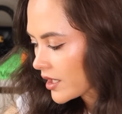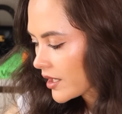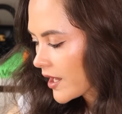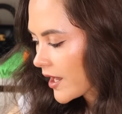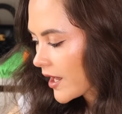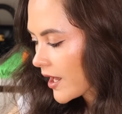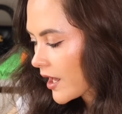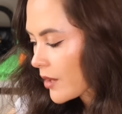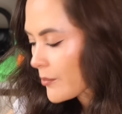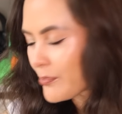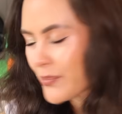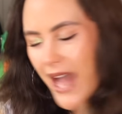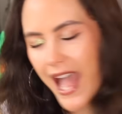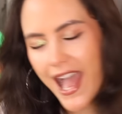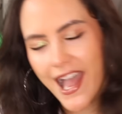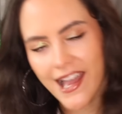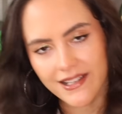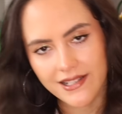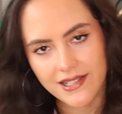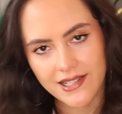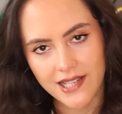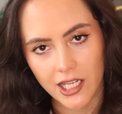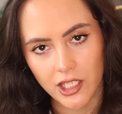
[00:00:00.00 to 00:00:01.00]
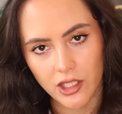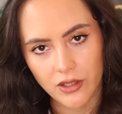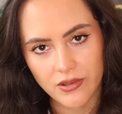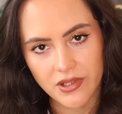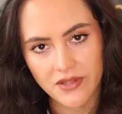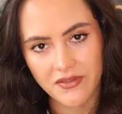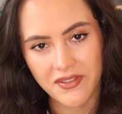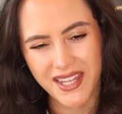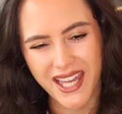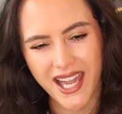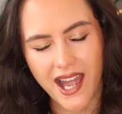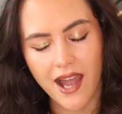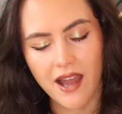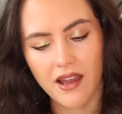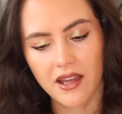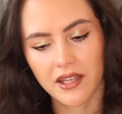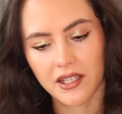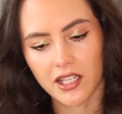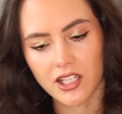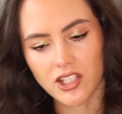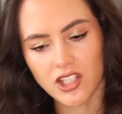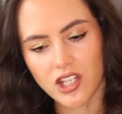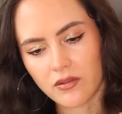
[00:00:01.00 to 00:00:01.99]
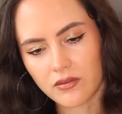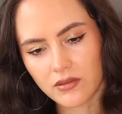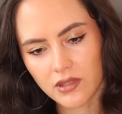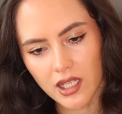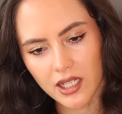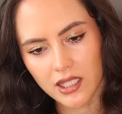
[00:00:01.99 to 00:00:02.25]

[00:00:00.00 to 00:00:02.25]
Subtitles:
bags that I use for that, and I don't